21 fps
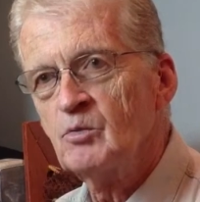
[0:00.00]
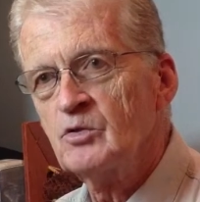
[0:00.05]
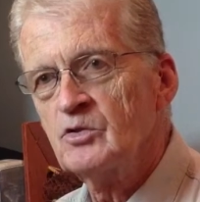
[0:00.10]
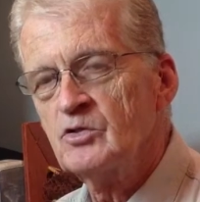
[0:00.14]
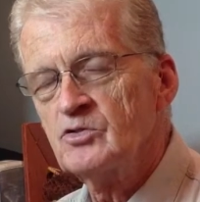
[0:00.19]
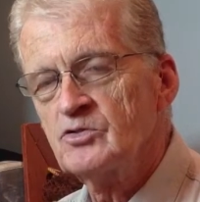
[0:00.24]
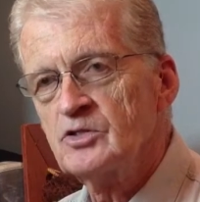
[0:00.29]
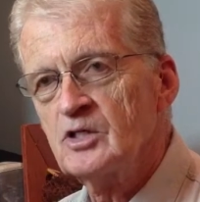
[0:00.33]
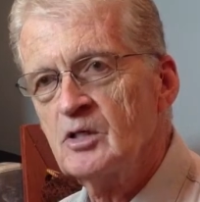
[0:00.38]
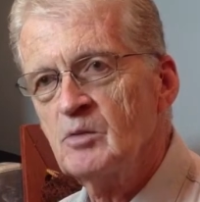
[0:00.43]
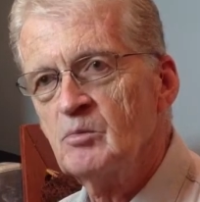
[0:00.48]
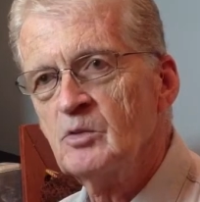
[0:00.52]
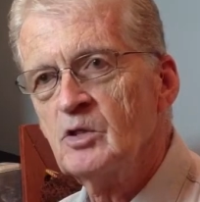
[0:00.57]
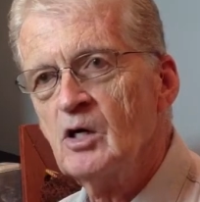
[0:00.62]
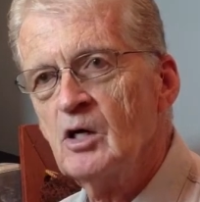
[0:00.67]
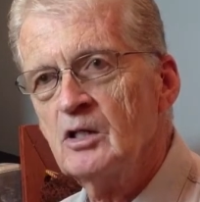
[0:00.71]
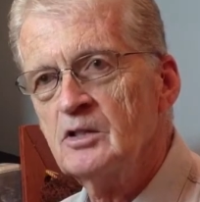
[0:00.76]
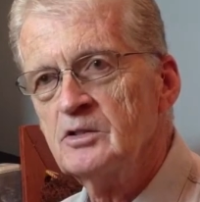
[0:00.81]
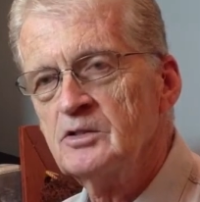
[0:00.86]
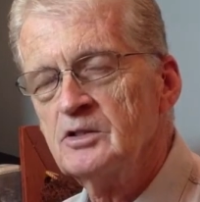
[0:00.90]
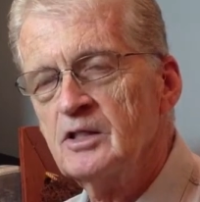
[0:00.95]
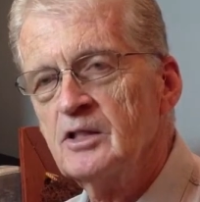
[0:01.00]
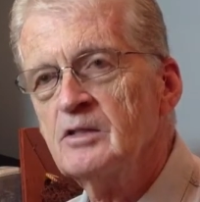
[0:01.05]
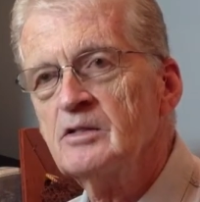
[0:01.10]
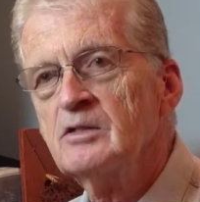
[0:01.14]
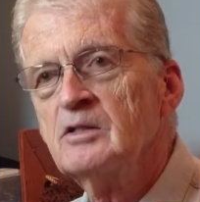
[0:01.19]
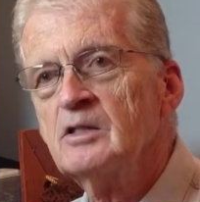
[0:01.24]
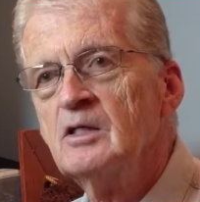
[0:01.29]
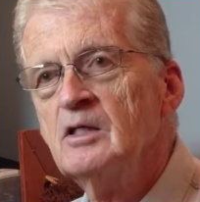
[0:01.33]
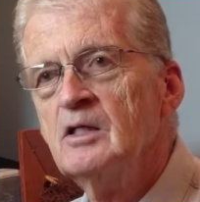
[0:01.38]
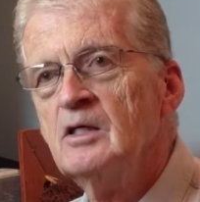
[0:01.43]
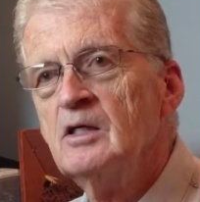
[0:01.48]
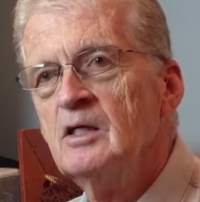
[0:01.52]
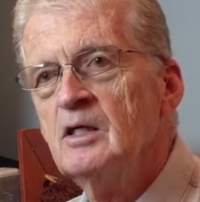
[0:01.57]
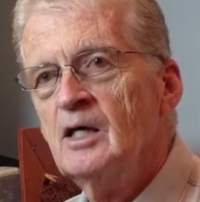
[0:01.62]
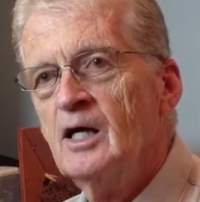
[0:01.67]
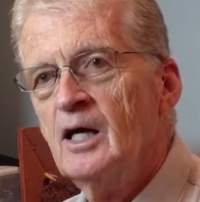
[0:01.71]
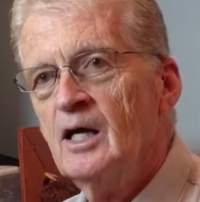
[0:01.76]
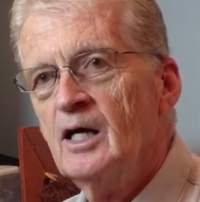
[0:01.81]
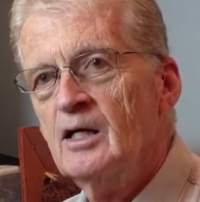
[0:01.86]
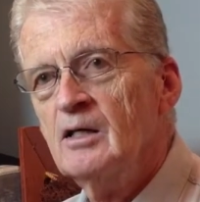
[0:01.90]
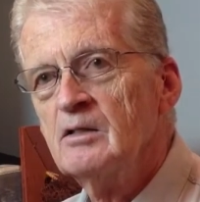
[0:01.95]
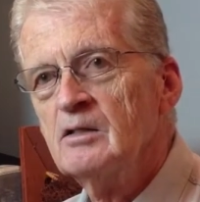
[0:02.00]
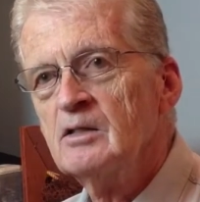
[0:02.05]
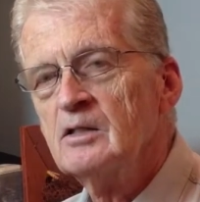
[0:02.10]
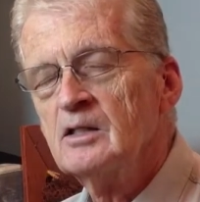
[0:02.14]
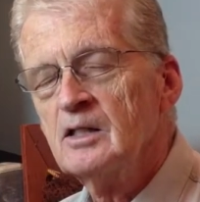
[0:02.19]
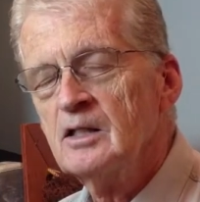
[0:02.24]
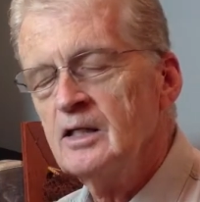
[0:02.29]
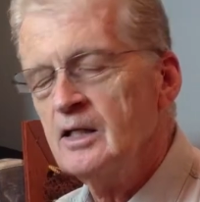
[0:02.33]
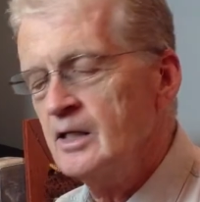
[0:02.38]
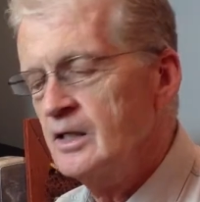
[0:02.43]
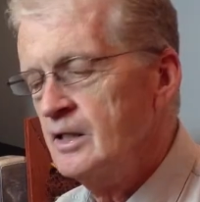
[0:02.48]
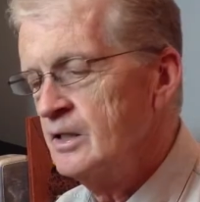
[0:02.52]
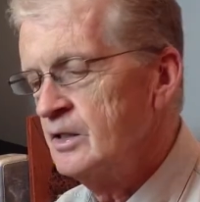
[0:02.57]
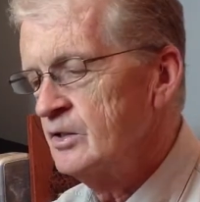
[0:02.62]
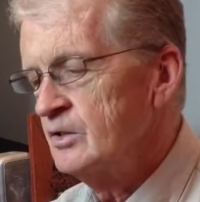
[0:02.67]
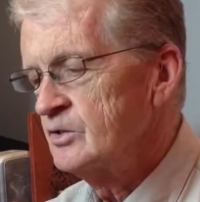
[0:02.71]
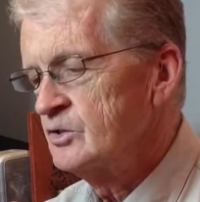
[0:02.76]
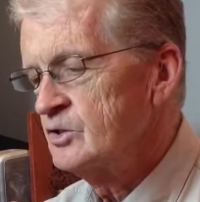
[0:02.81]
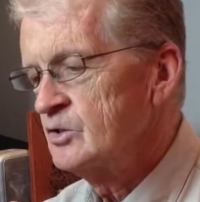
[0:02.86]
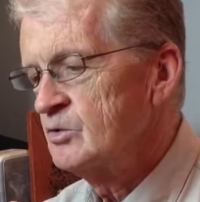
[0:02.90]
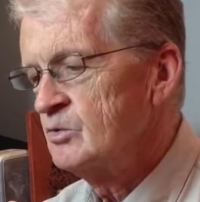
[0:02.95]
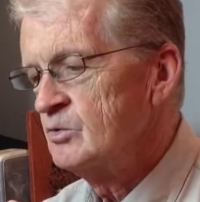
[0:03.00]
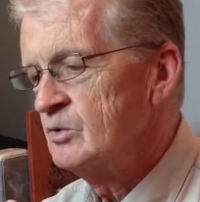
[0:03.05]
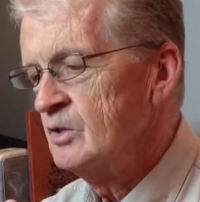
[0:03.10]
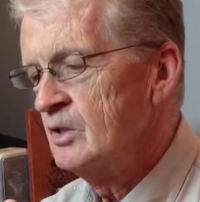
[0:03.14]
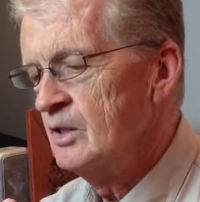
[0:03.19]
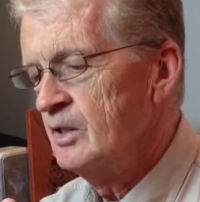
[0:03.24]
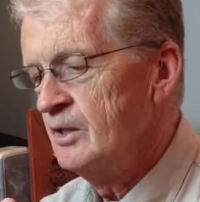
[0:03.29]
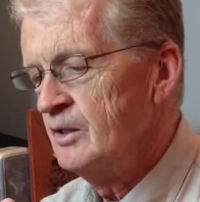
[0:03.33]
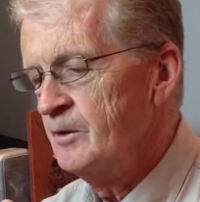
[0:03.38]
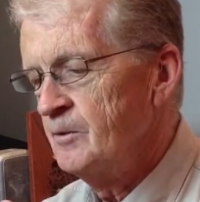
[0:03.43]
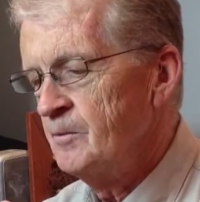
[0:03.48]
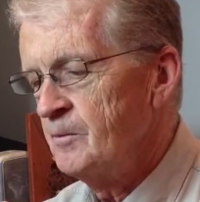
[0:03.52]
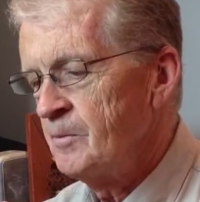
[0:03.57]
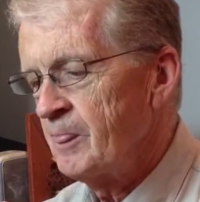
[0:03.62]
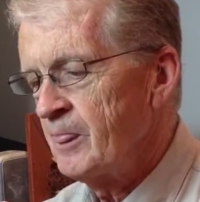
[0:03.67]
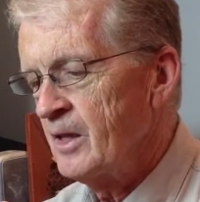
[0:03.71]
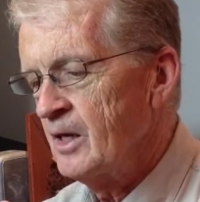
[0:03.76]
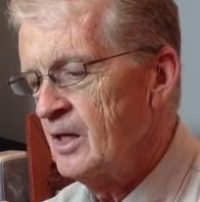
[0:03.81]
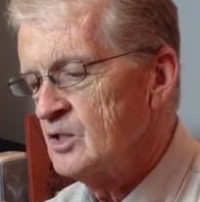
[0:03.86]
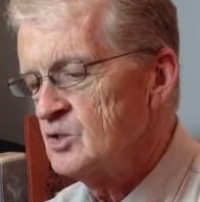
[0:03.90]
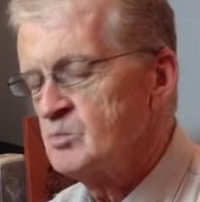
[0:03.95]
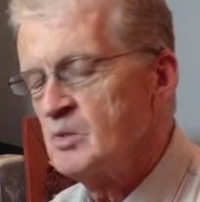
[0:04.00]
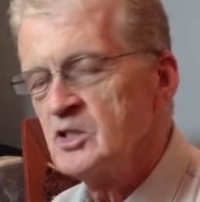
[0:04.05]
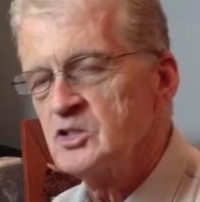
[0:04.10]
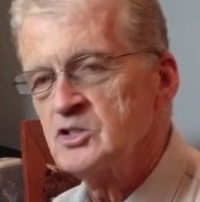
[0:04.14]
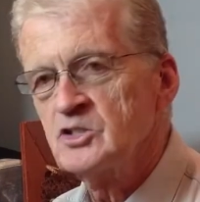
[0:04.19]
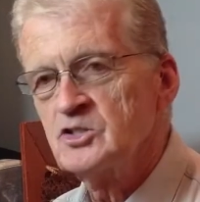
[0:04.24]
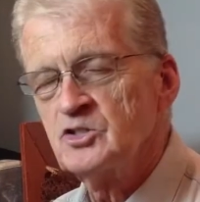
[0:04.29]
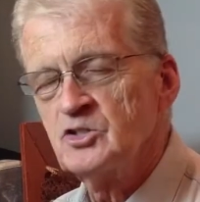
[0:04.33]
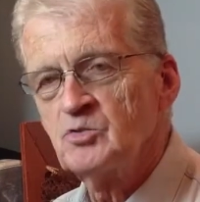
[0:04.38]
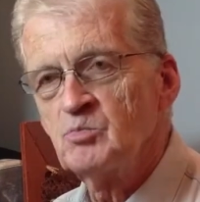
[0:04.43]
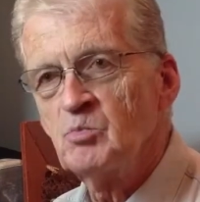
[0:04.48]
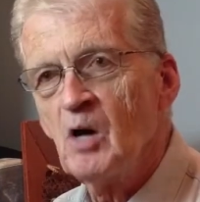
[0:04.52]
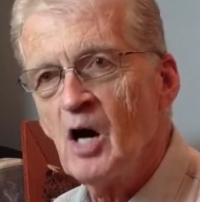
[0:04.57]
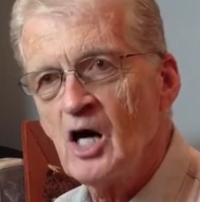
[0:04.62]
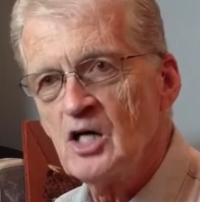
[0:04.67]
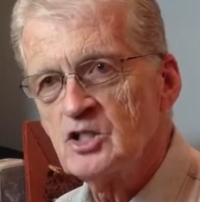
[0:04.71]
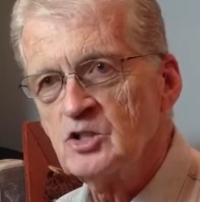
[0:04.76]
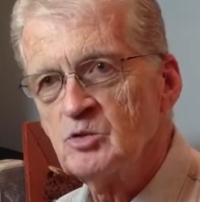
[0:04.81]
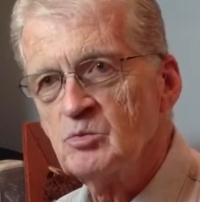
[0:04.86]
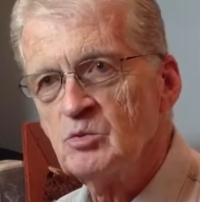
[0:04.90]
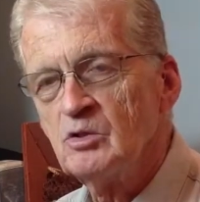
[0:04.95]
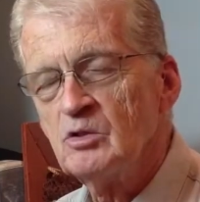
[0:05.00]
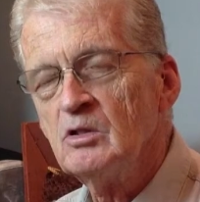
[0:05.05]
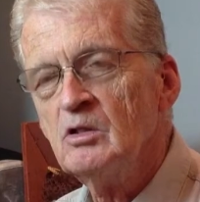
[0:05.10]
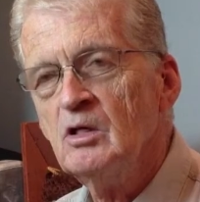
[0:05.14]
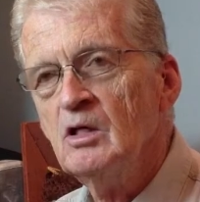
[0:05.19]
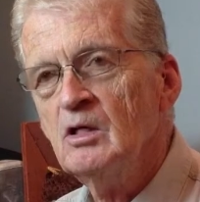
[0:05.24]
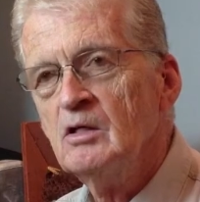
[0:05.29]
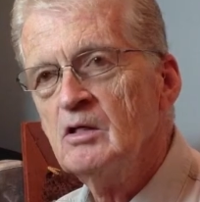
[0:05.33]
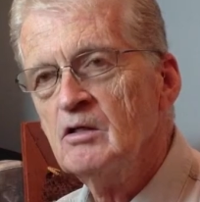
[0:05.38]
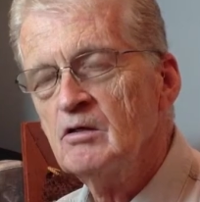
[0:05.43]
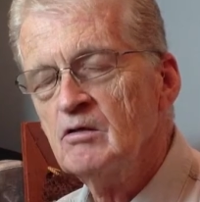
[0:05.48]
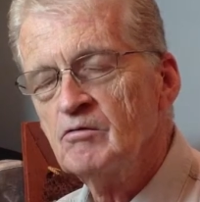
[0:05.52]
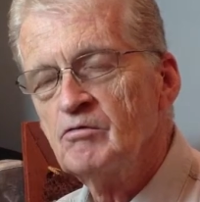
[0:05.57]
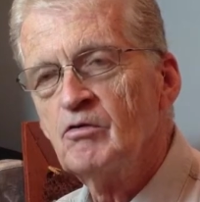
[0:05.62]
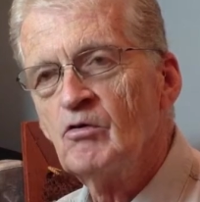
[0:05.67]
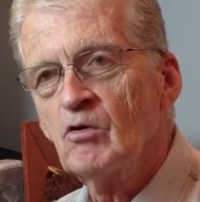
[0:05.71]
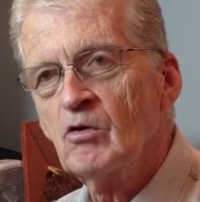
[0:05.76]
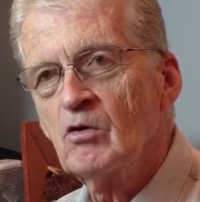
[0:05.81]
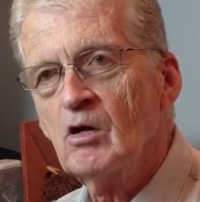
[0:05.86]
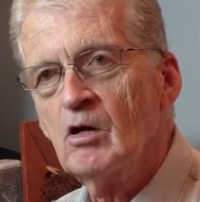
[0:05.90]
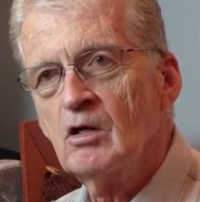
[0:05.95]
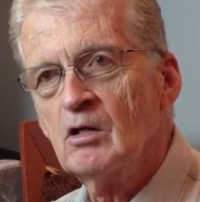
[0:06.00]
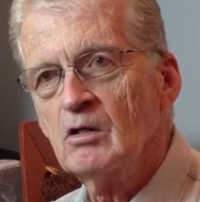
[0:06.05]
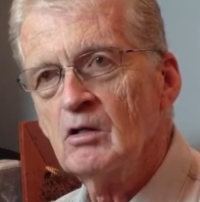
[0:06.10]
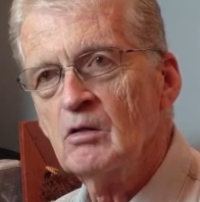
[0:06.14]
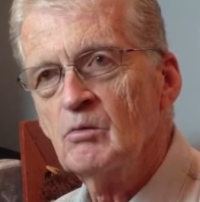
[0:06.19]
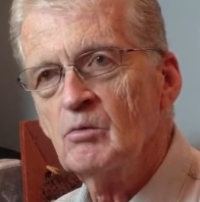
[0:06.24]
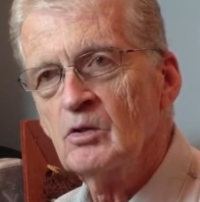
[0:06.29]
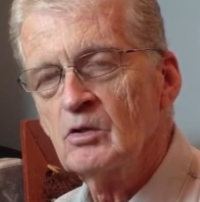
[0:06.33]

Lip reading: with the same content, and as much as is possible in full color,